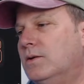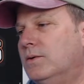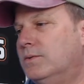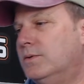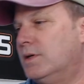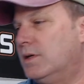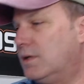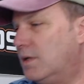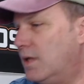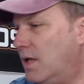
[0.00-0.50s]

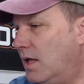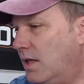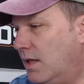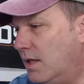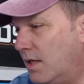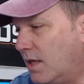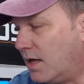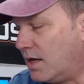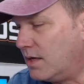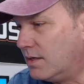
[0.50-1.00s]
Well,
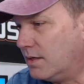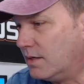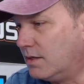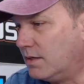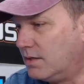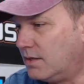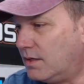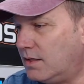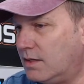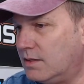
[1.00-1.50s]

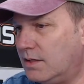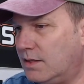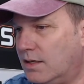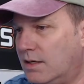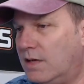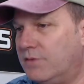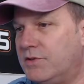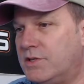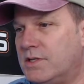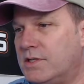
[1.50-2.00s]

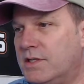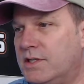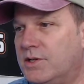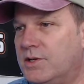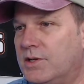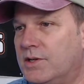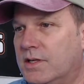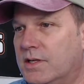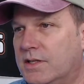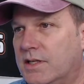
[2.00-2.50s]
obviously you're
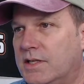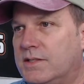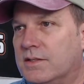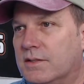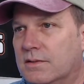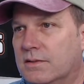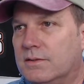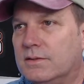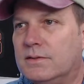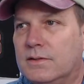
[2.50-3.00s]
going to need
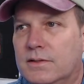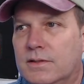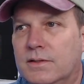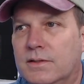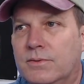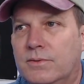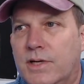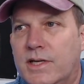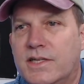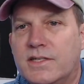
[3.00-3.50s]
to
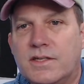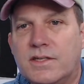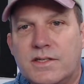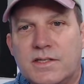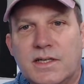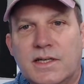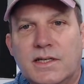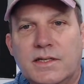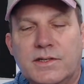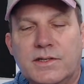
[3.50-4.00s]
raise the
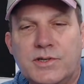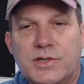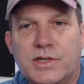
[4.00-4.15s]
seat and